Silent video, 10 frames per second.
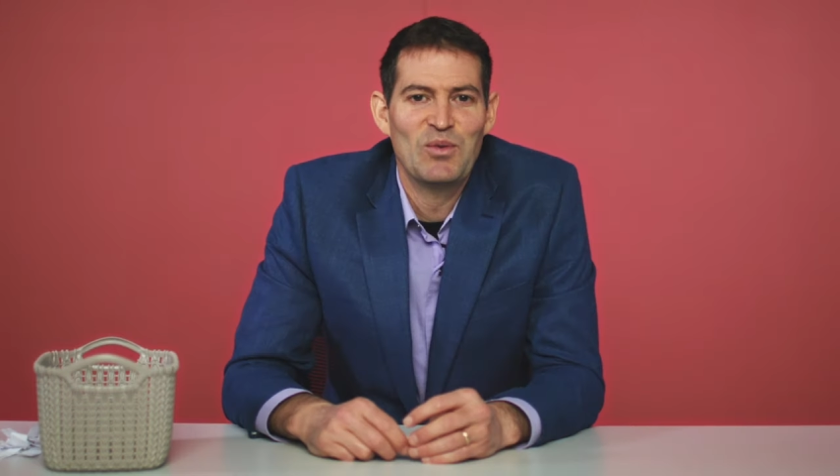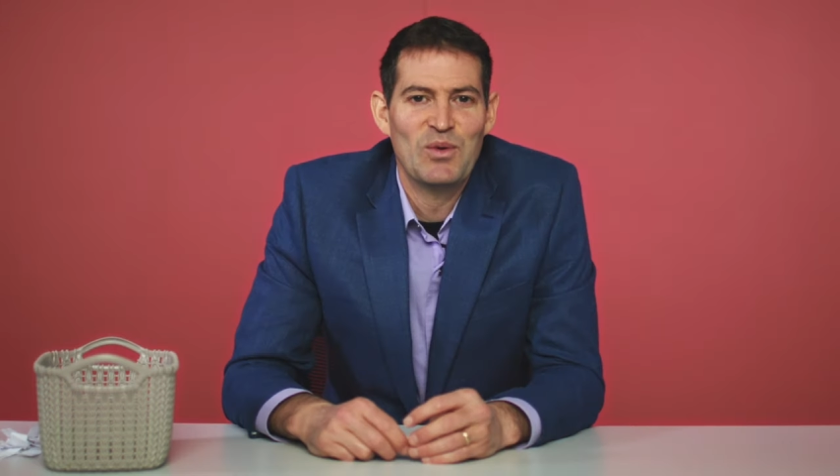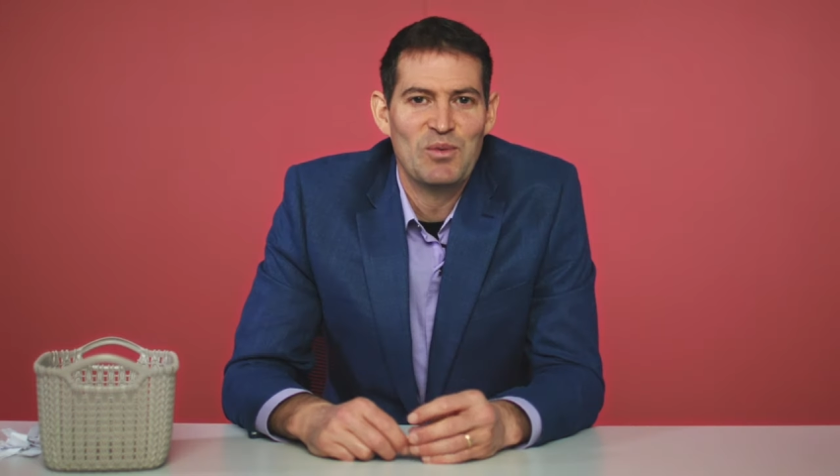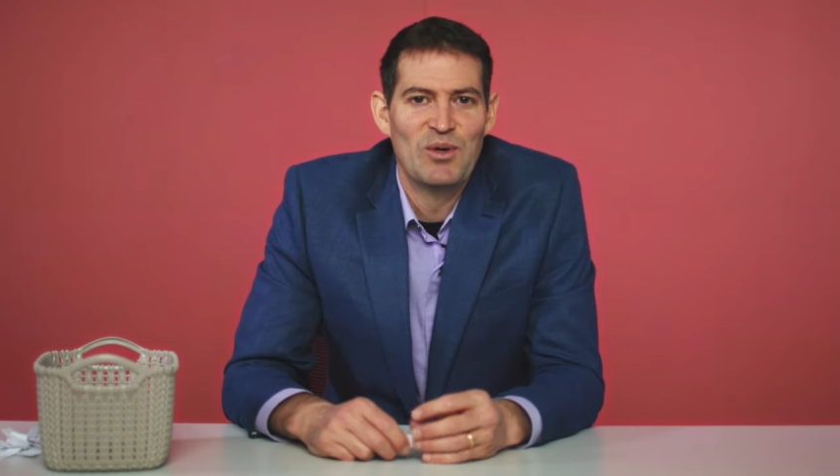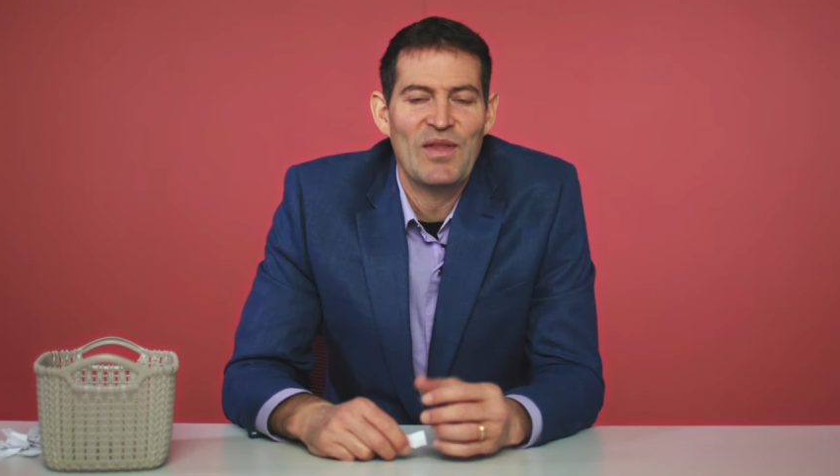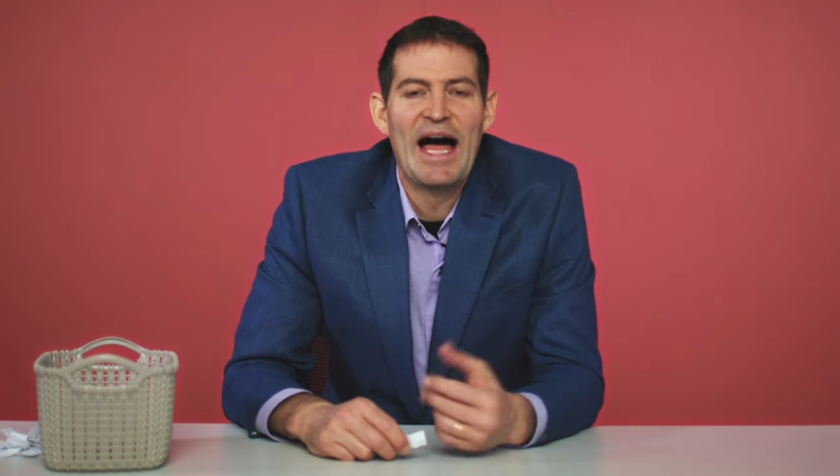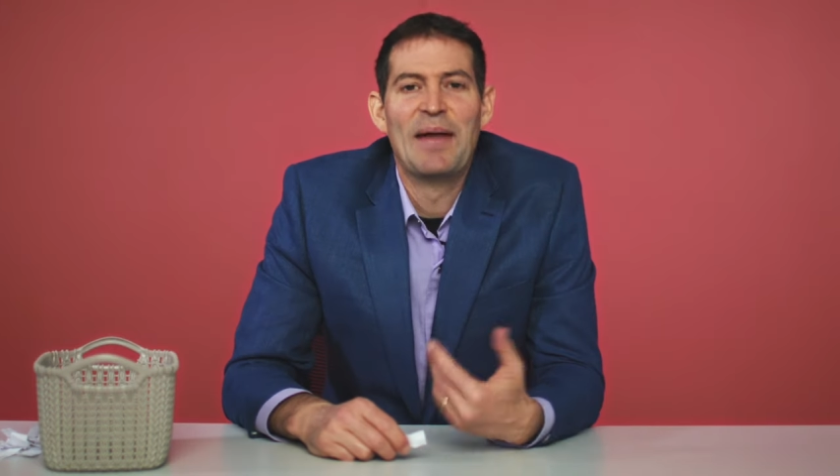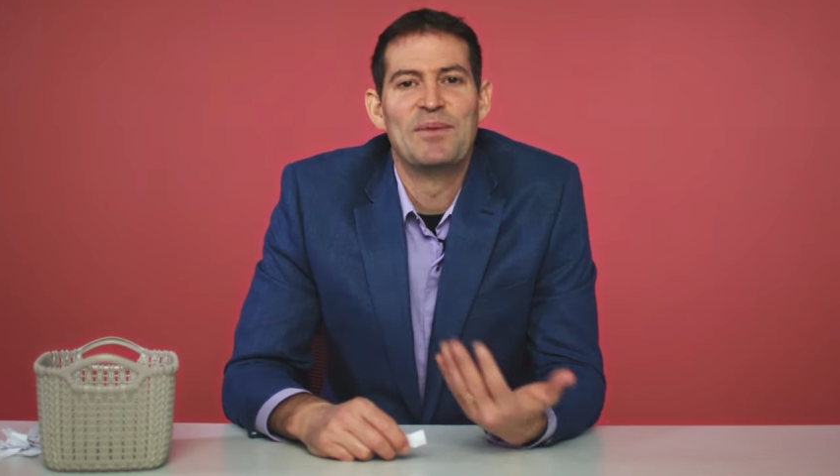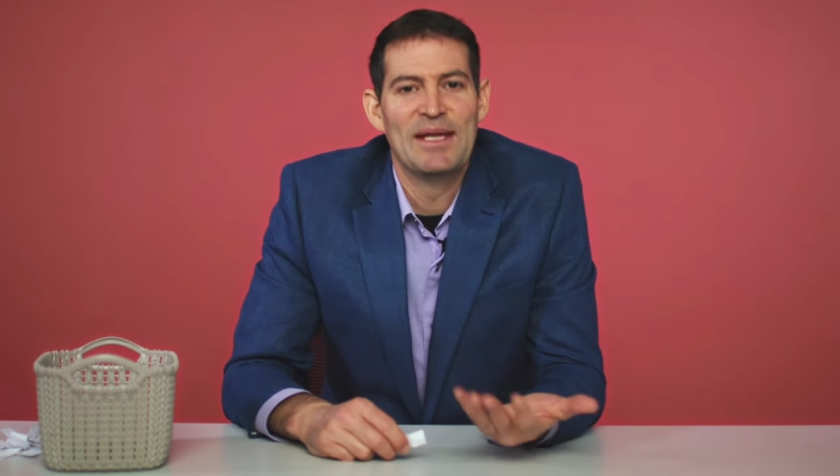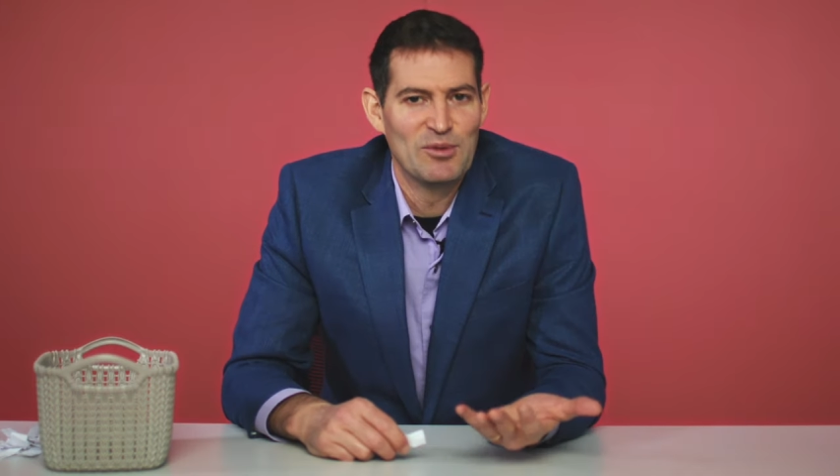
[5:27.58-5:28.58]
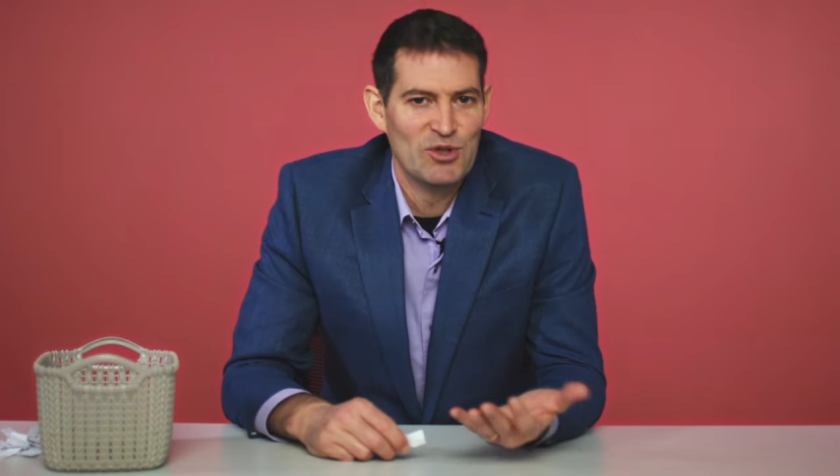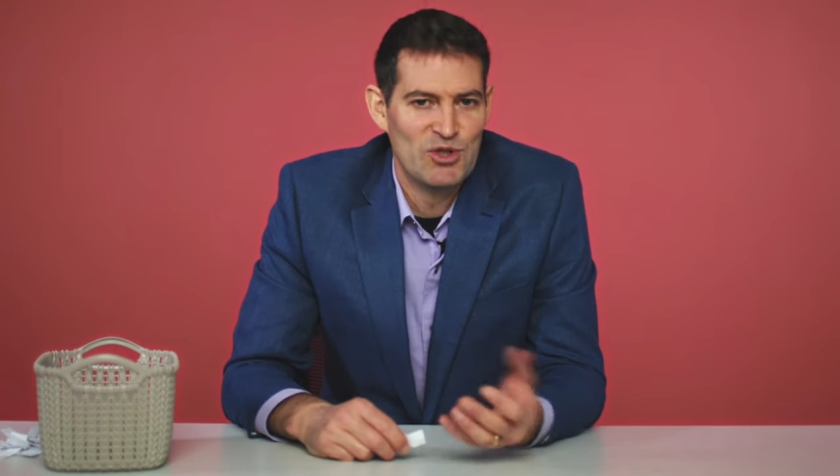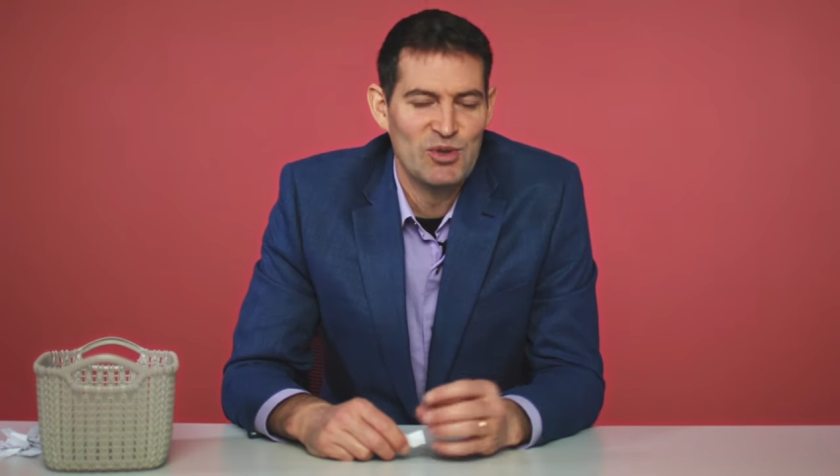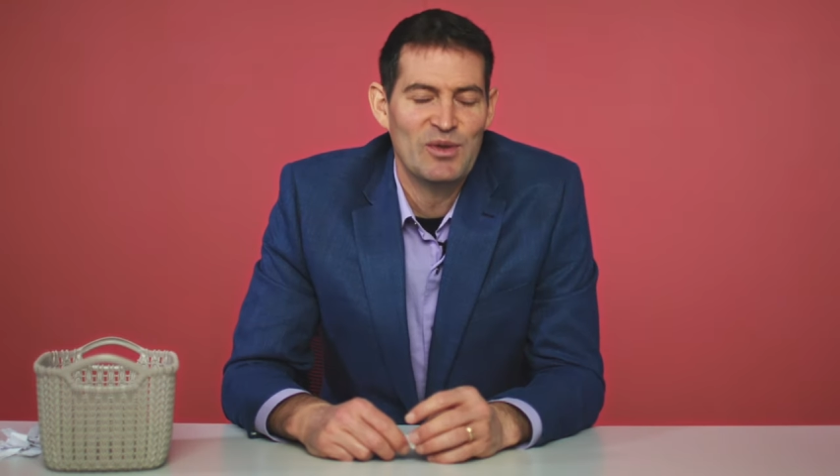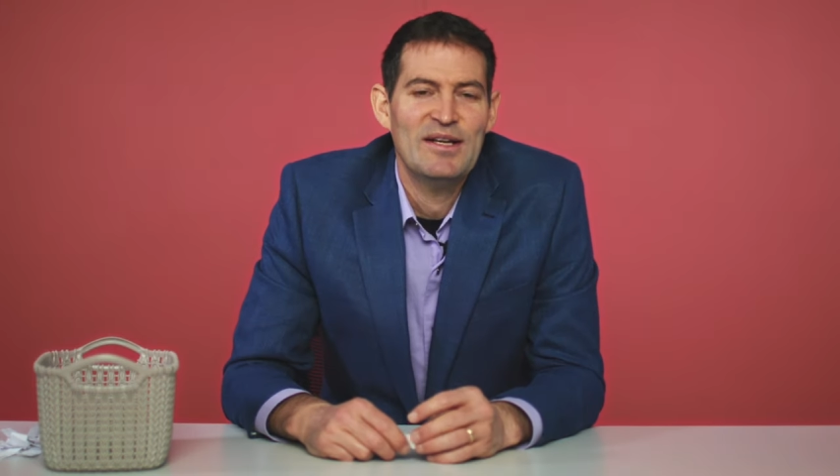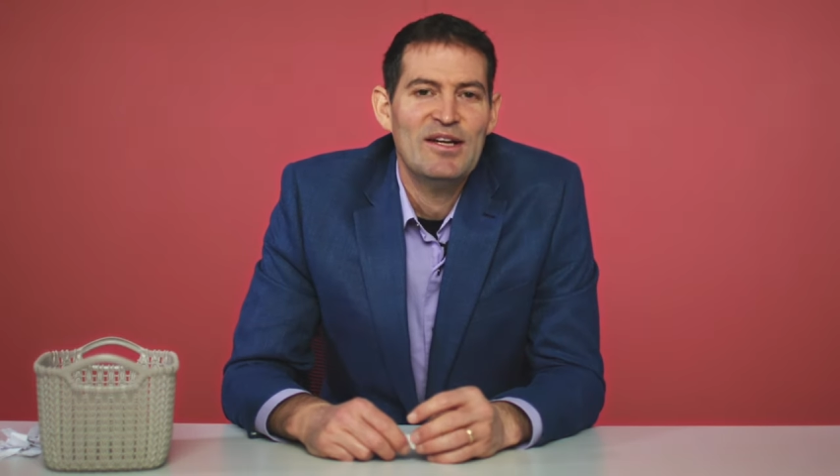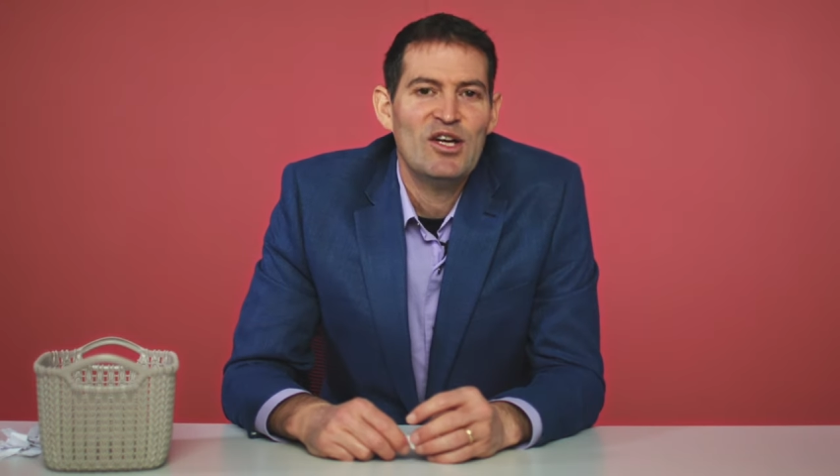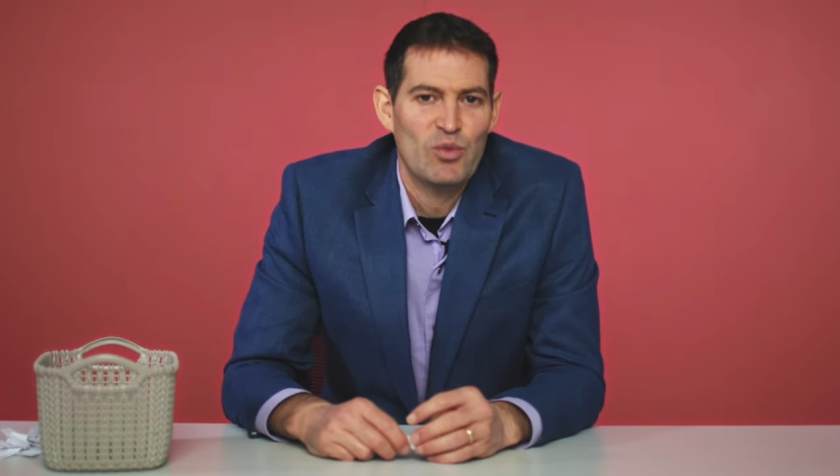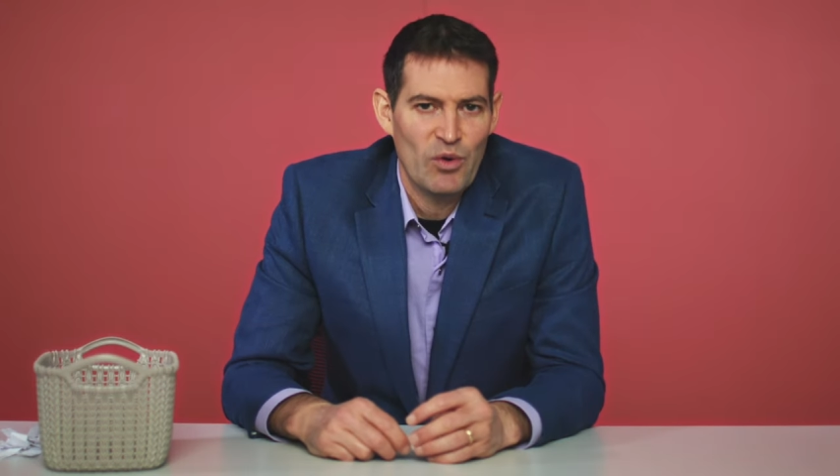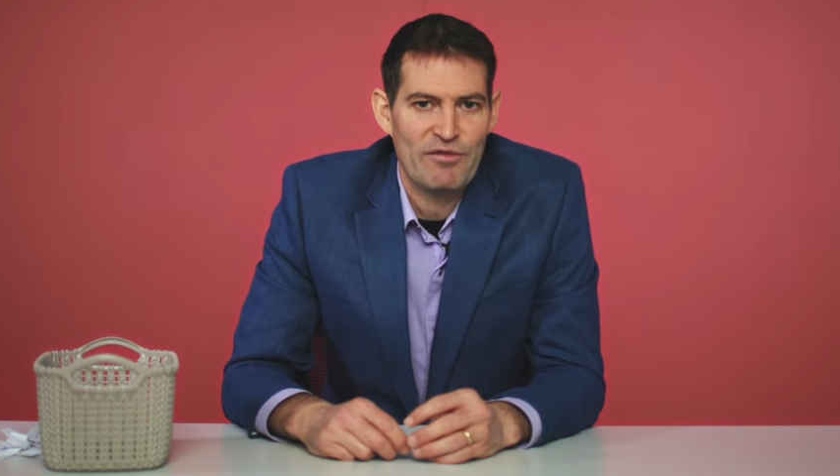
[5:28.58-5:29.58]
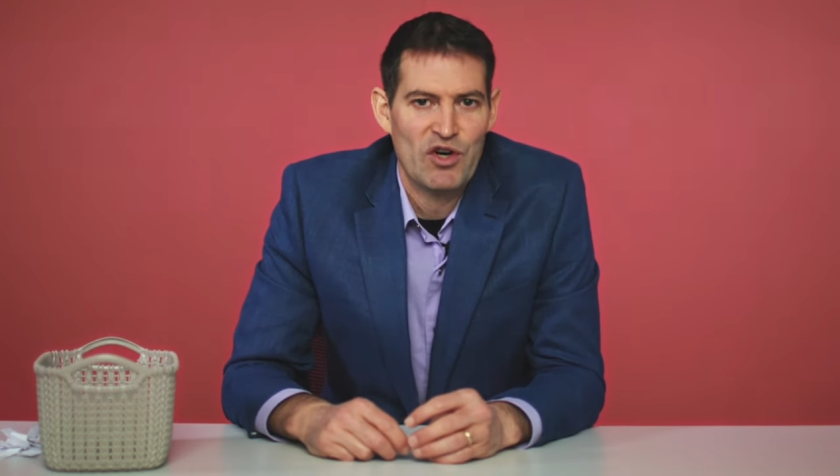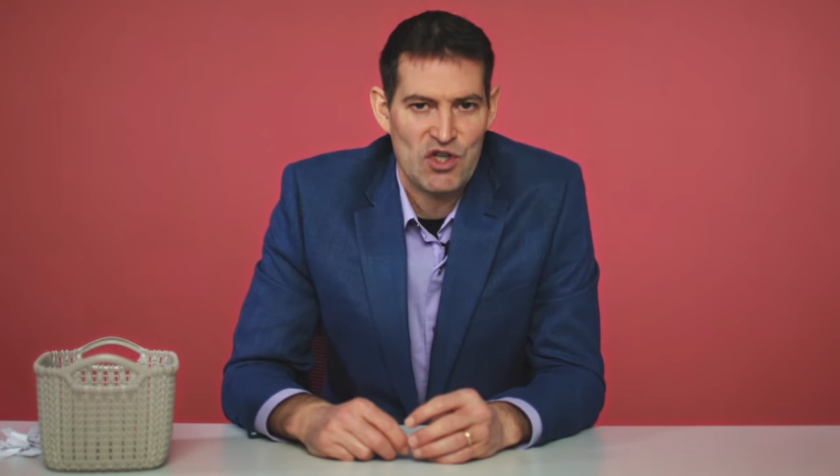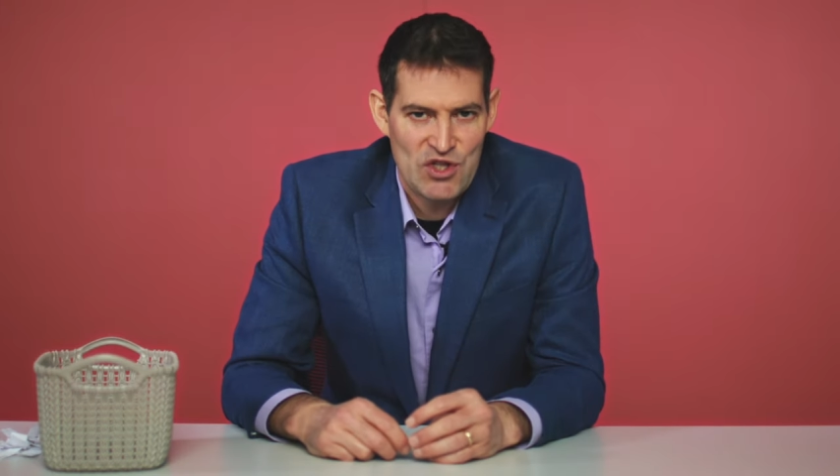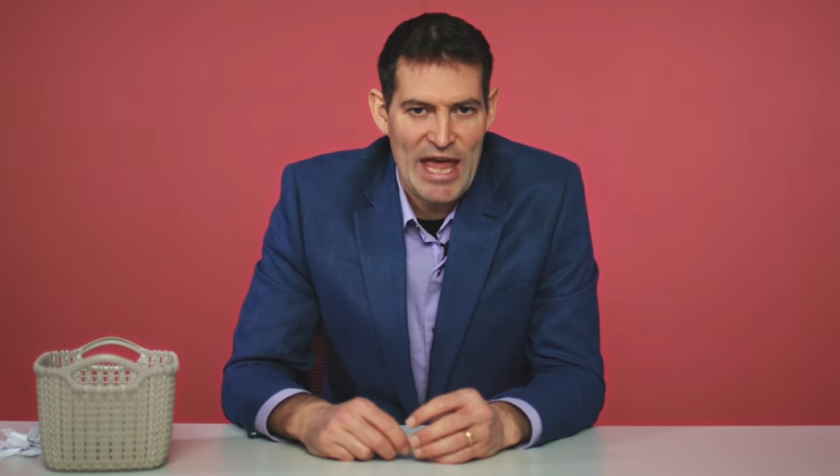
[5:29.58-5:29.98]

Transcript: we will not be able to reverse